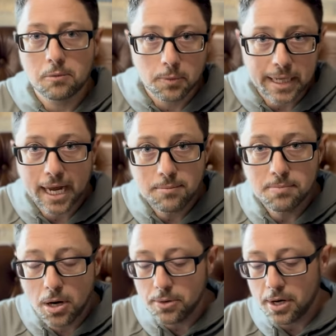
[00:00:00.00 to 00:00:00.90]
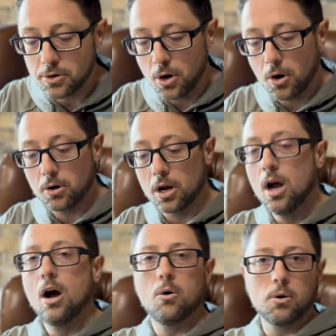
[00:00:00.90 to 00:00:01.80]
when we came to mow their yard,
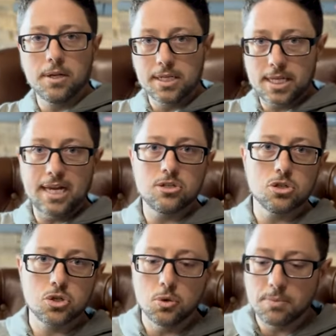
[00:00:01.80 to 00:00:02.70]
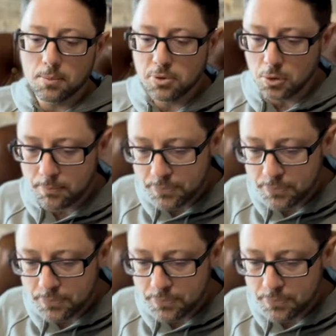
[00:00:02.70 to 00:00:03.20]
or in this case, to scoop their poop.